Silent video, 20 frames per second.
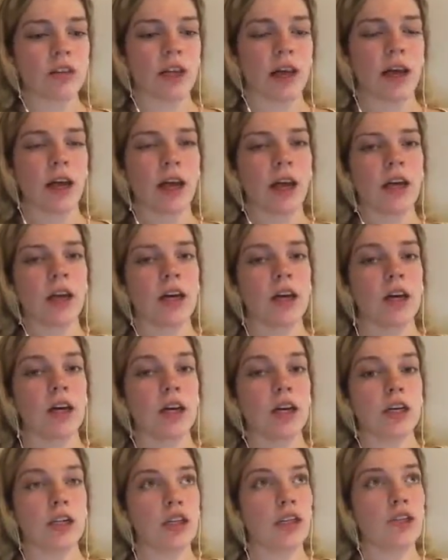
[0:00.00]
Like
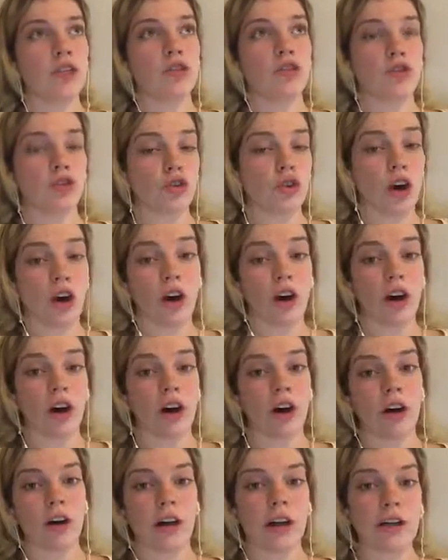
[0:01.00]
she's
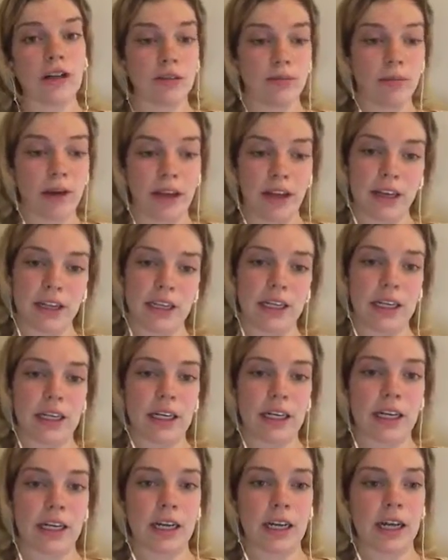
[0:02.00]
strong, independent,